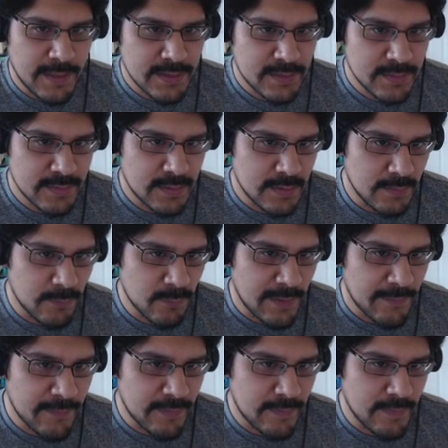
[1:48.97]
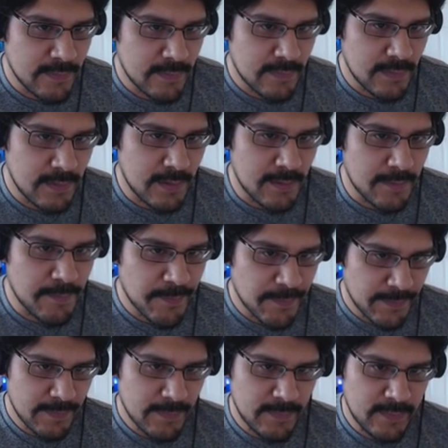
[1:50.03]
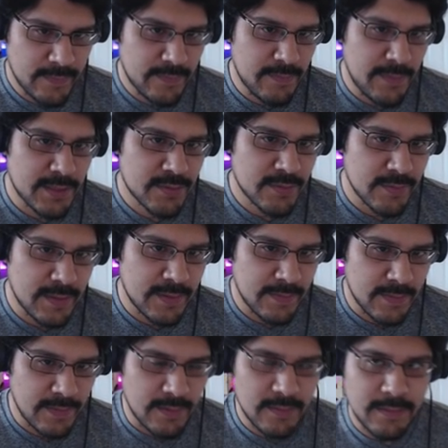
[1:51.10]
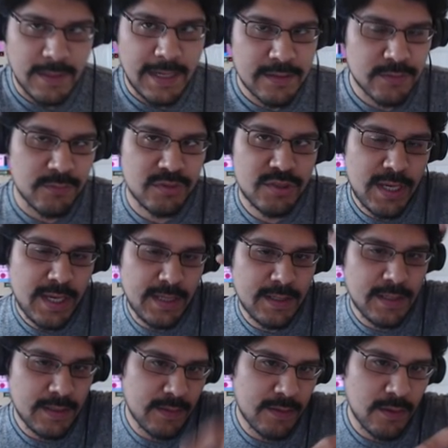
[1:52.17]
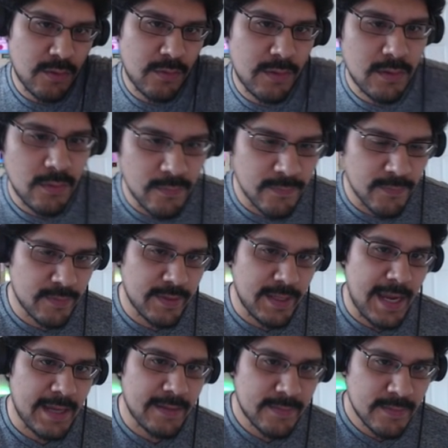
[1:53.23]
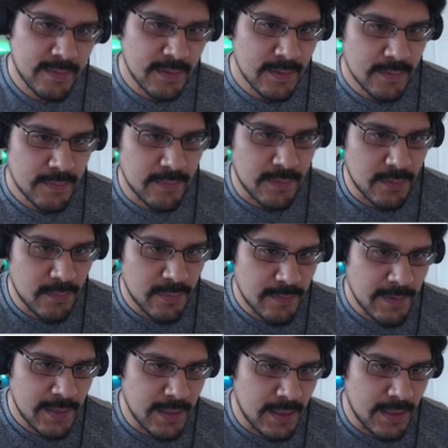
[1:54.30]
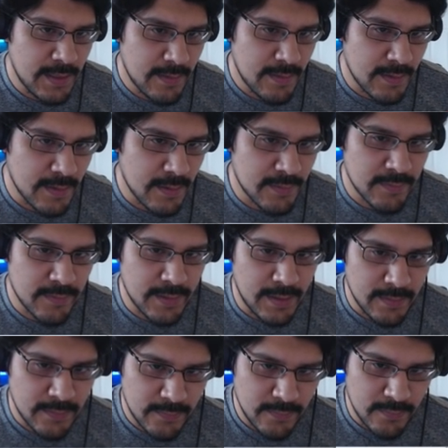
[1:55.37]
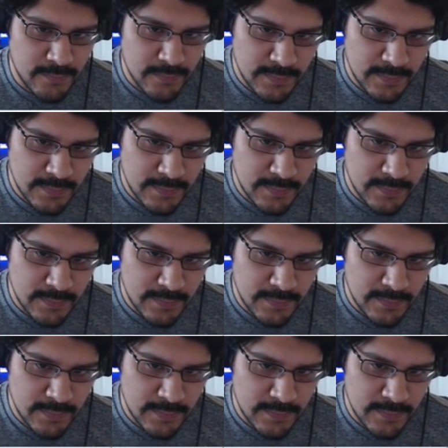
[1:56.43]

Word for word: I'm actually just going to reference this just to make sure that the actual shade can go over that. So I don't want to make it anything under that. So